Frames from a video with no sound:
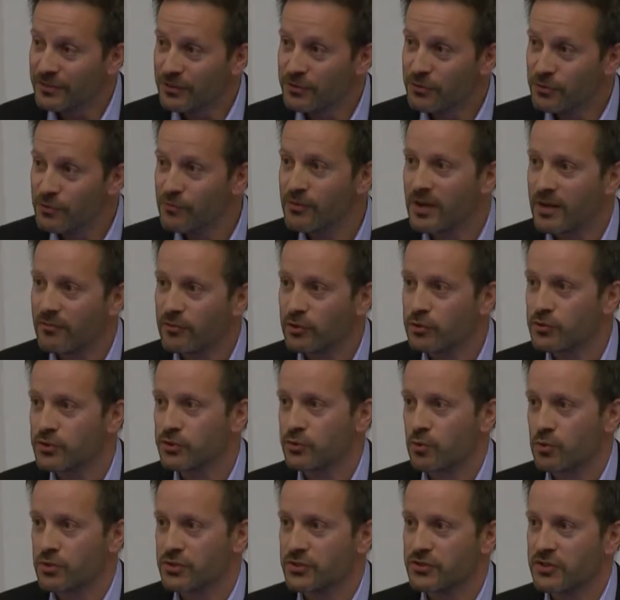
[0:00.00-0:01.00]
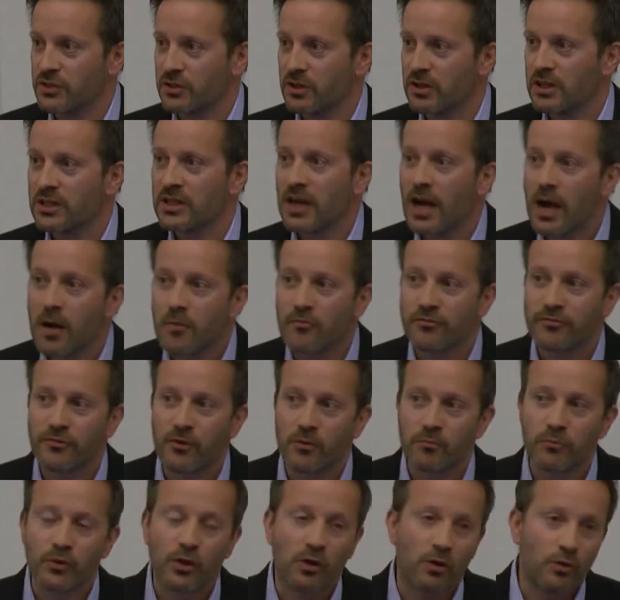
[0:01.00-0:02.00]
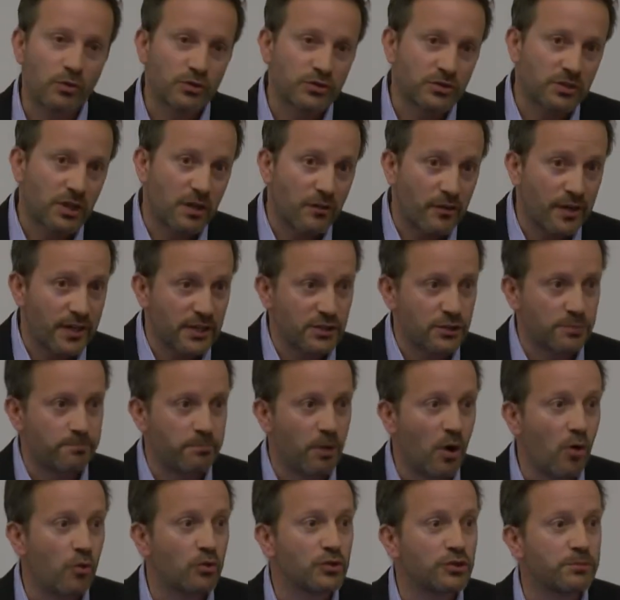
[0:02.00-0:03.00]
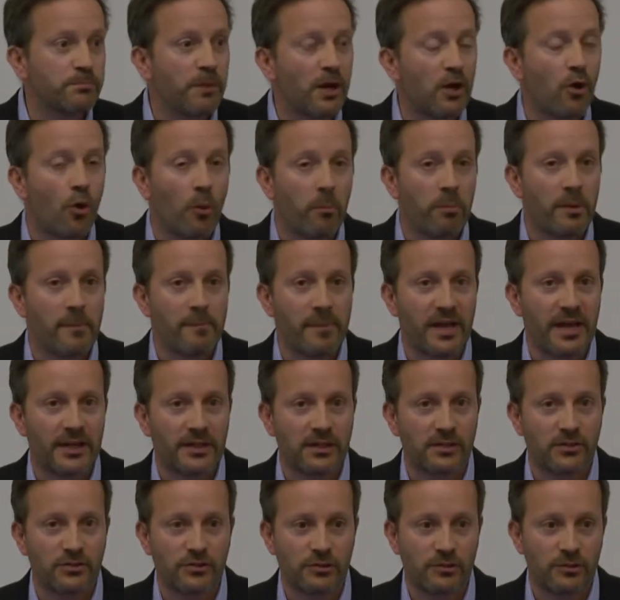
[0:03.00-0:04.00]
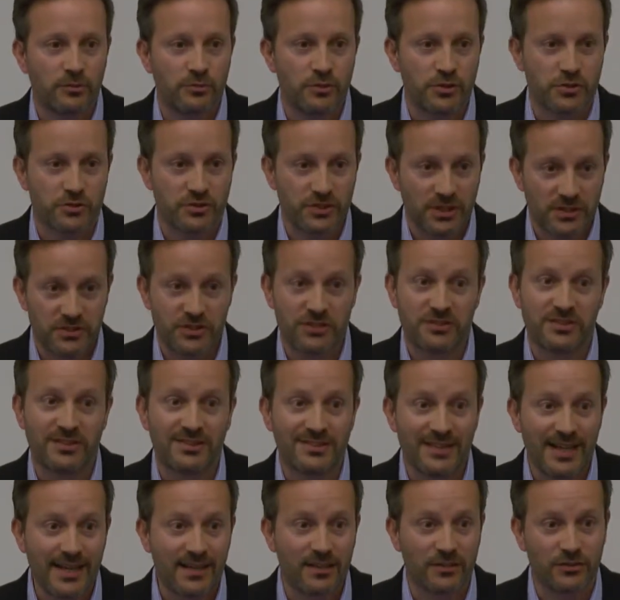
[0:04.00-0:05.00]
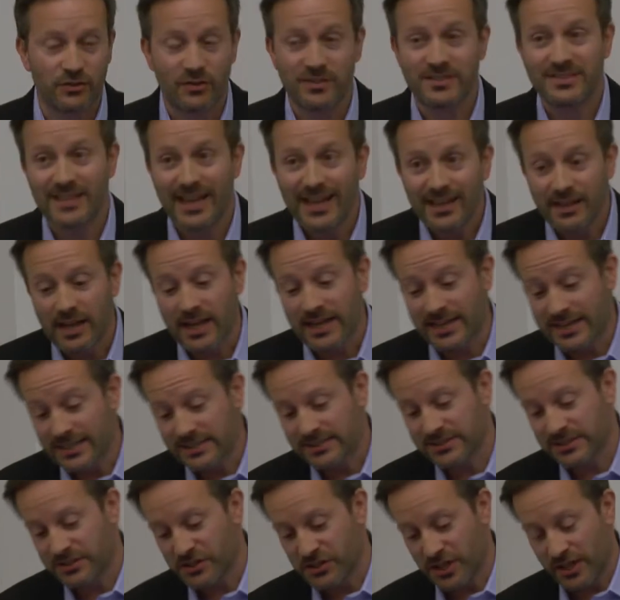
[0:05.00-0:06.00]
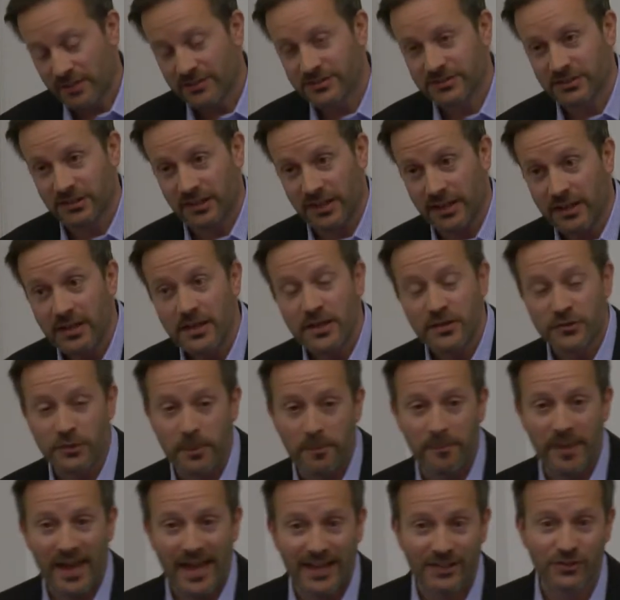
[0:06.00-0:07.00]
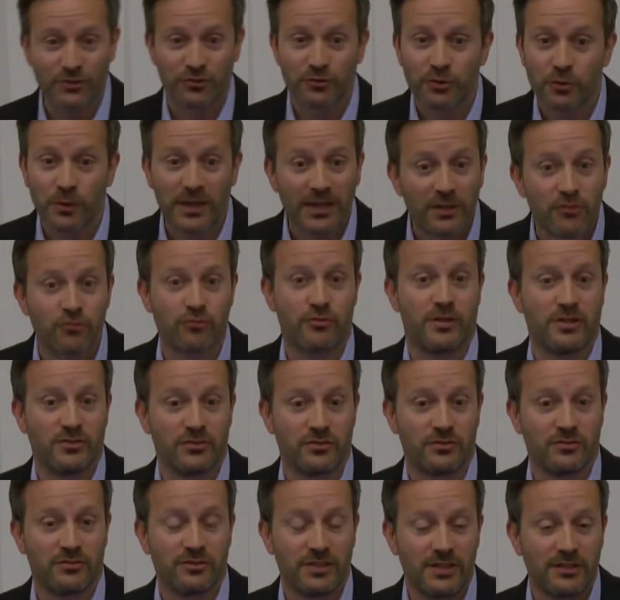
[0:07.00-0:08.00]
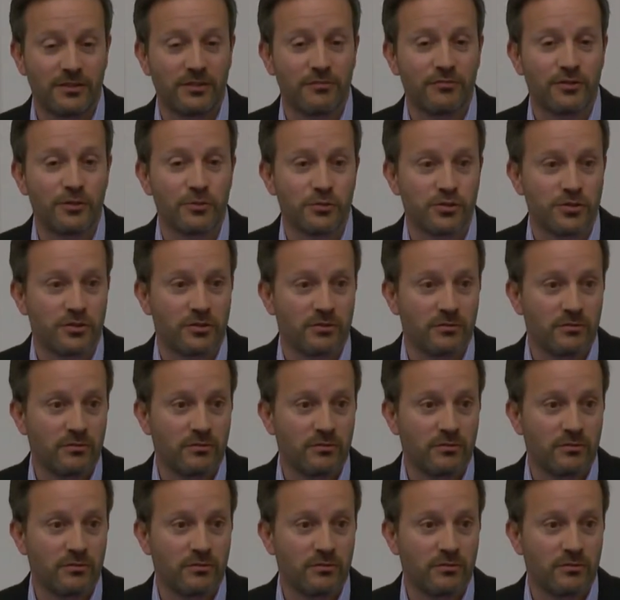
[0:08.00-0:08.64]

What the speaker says: revenue sources are going to come from those that are exposed by open banking solutions, such as the data. So data is essentially the bank's new interest in the future.